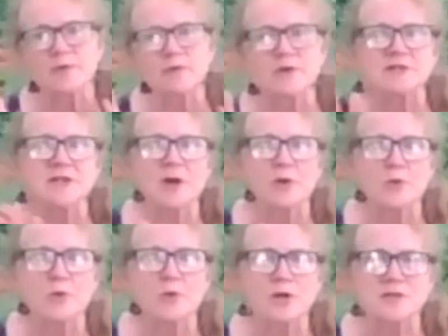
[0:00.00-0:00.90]
the reason that it
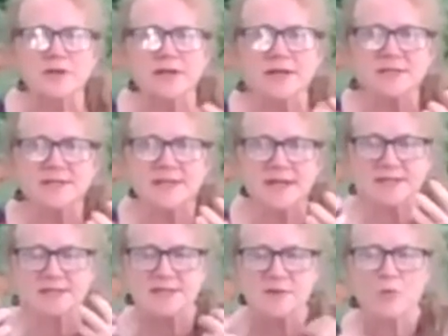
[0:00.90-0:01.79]
works on insects
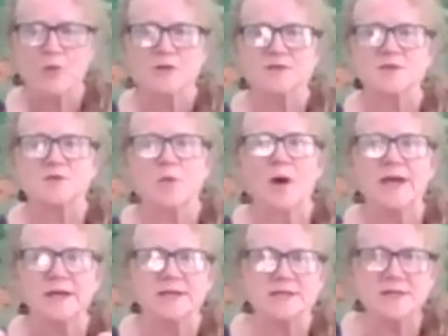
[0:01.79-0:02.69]
is it works its
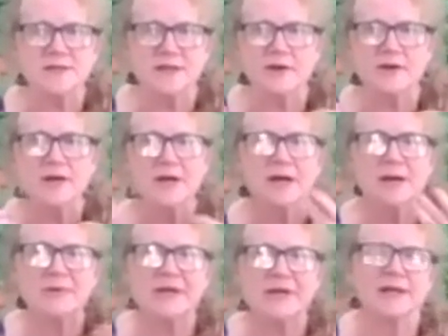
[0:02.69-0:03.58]
way into their, I
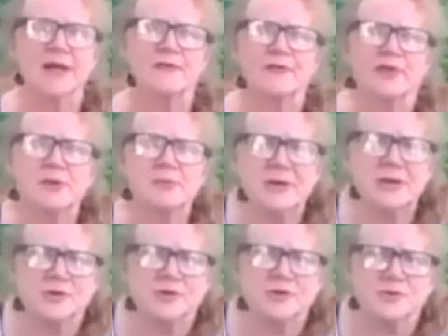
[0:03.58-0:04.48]
mean, like flea
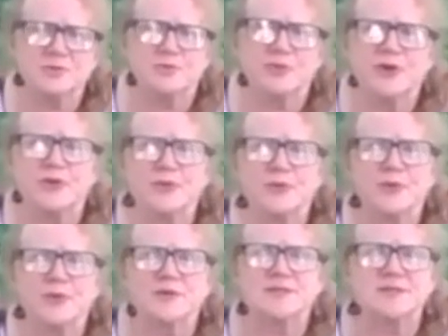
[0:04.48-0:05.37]
beetles breathe through
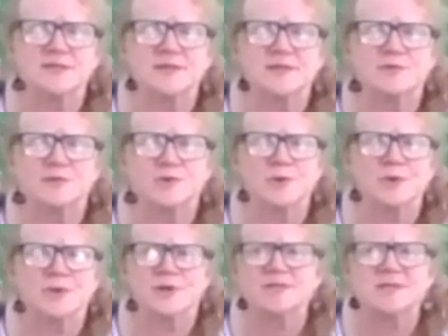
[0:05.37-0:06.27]
the through
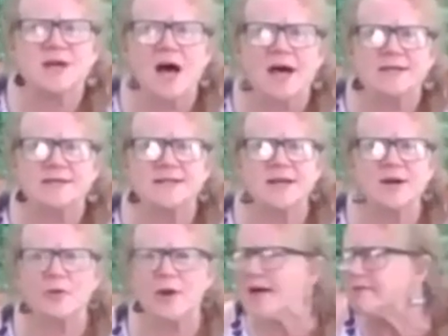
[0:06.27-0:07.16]
their sides. They
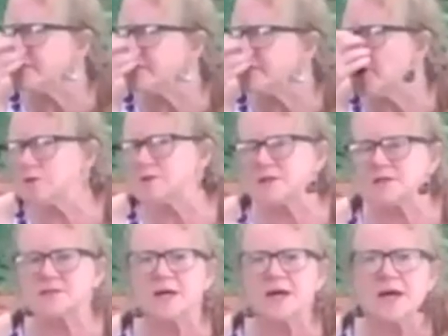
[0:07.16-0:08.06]
don't have
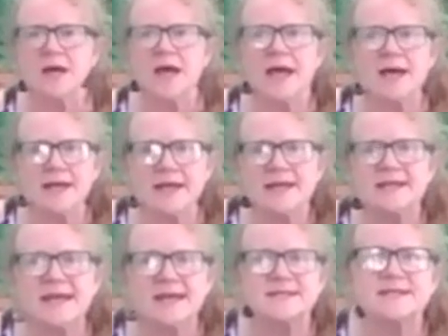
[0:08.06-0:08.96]
noses, and it
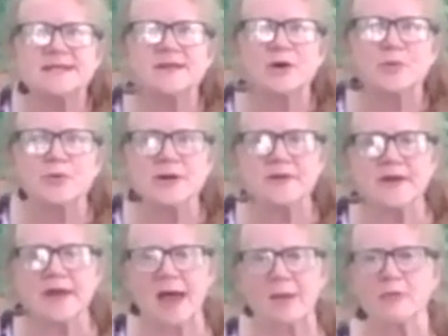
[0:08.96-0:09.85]
gets in their
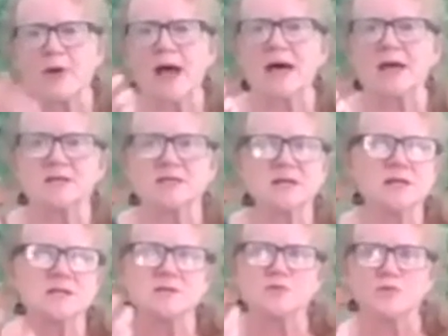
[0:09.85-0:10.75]
breathing apparatus, and
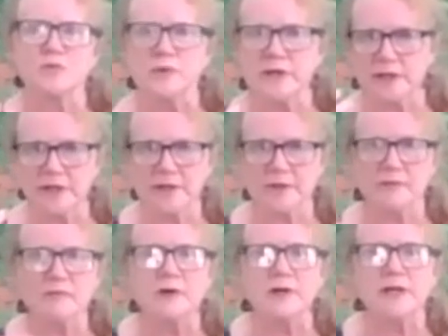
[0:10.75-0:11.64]
it's really,
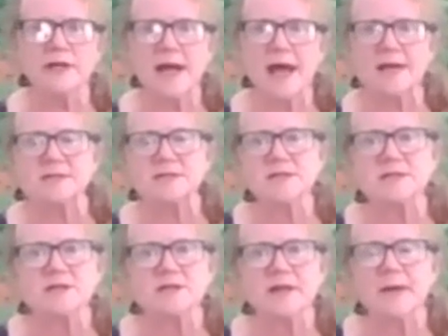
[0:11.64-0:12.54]
really nasty
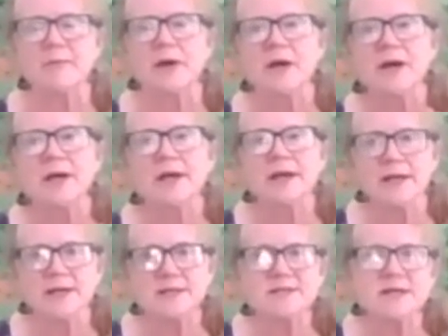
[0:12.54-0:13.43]
to them. It
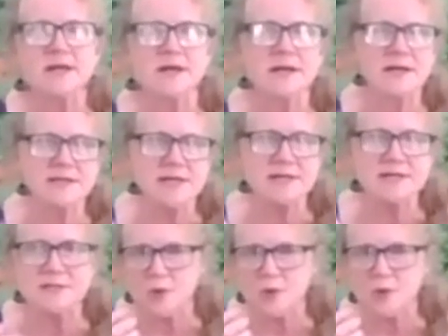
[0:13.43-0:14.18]
is a, it is an